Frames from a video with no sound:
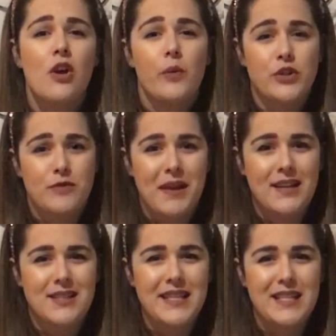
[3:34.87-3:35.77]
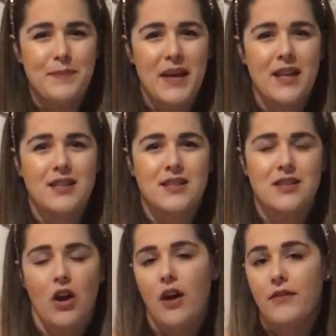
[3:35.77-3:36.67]
which makes these pins
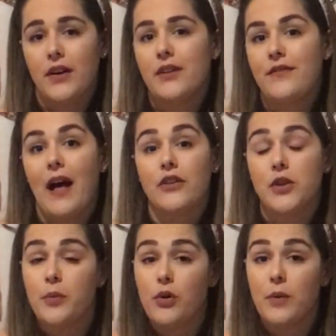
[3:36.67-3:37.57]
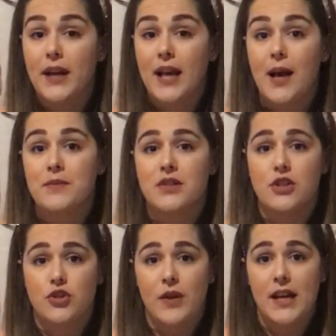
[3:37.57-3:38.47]
not very valuable when it comes
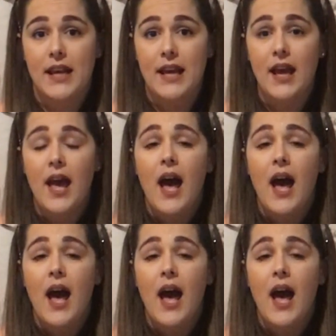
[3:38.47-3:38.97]
to trading.